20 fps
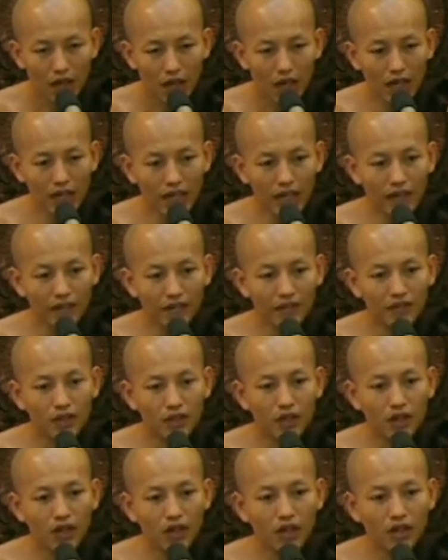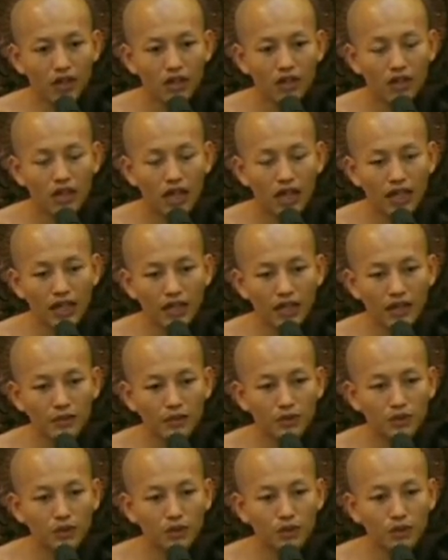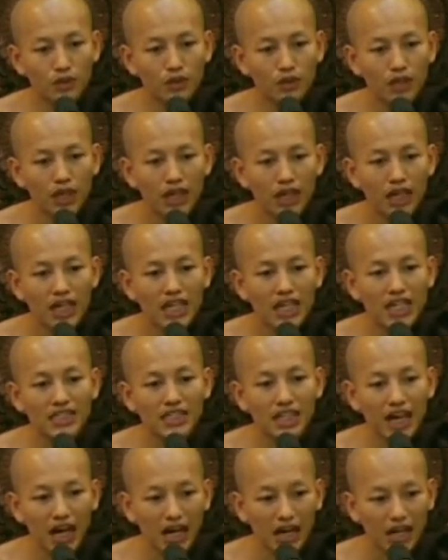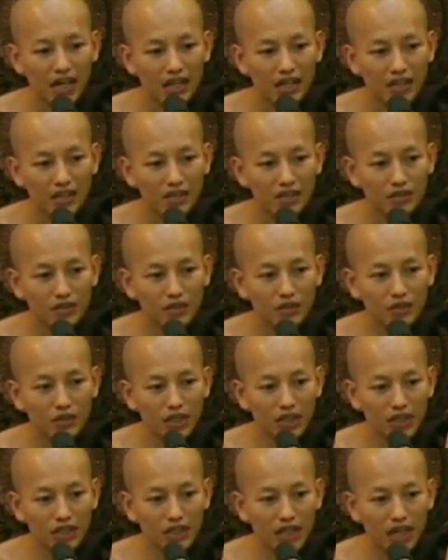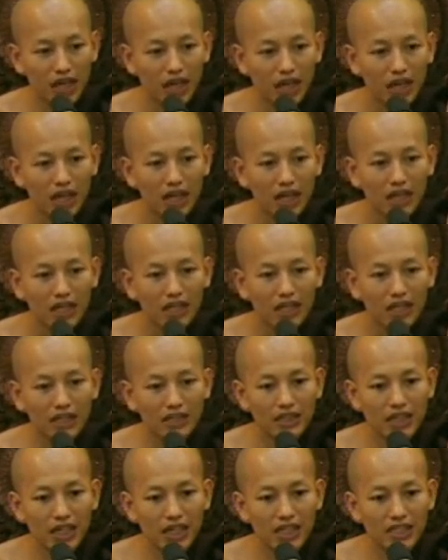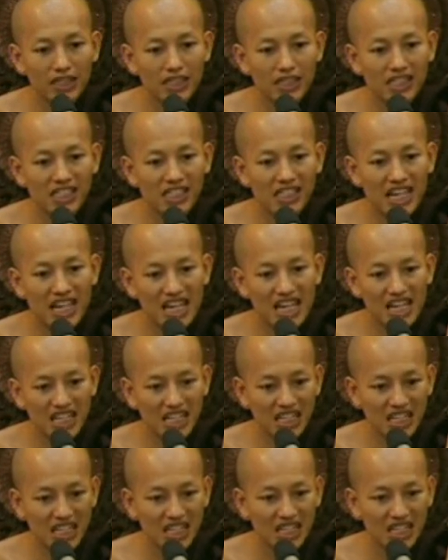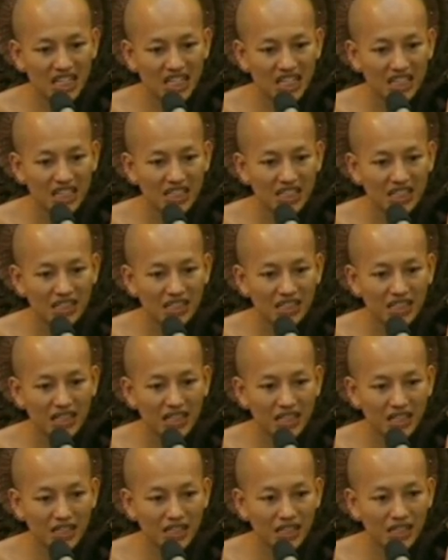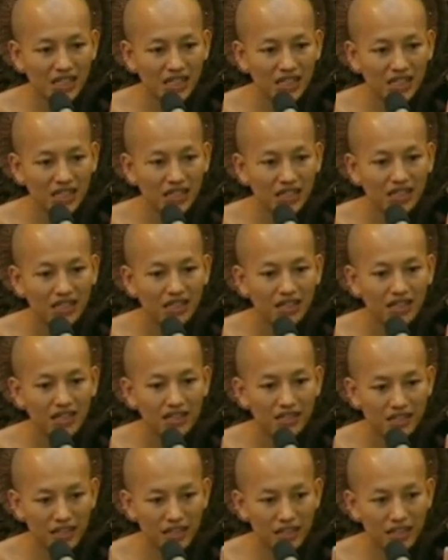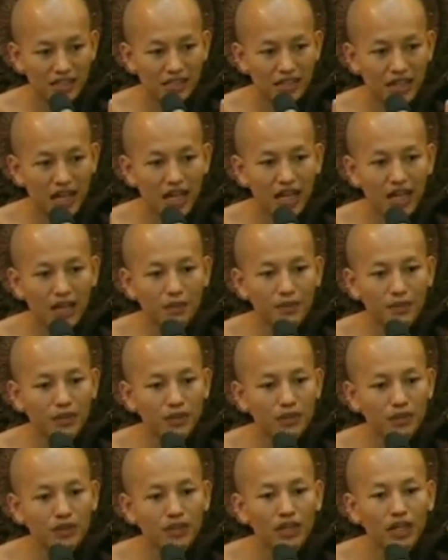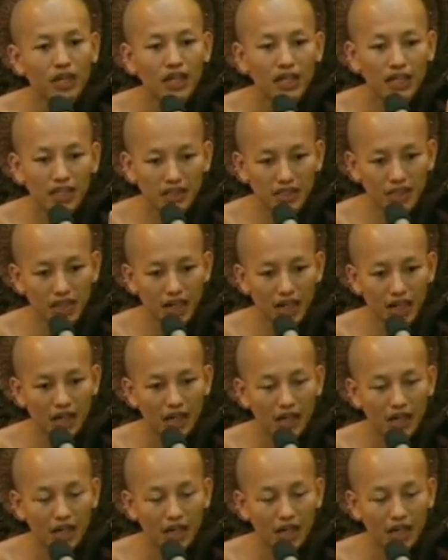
I have no Asa. You know Asa? Asa is jealous. Jealousy. I have no Asa.